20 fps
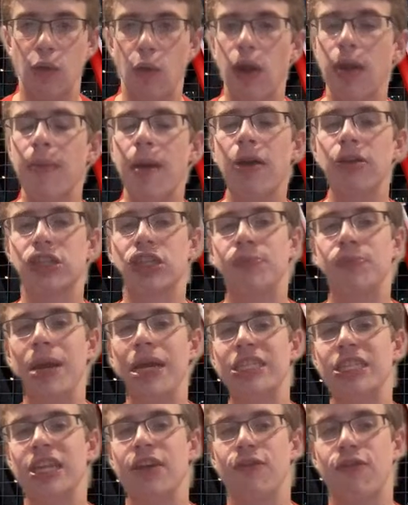What about
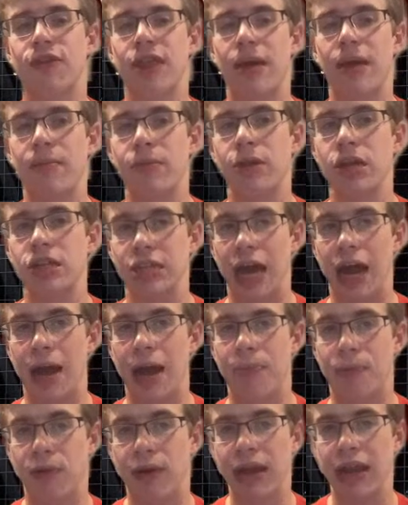spacing for them to
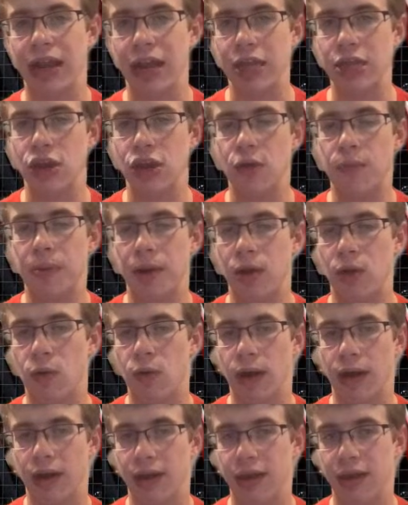operate in the open
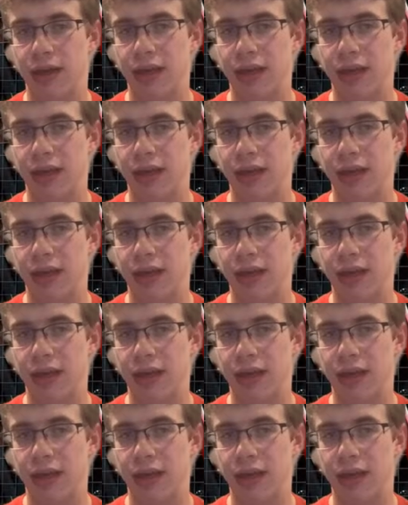court?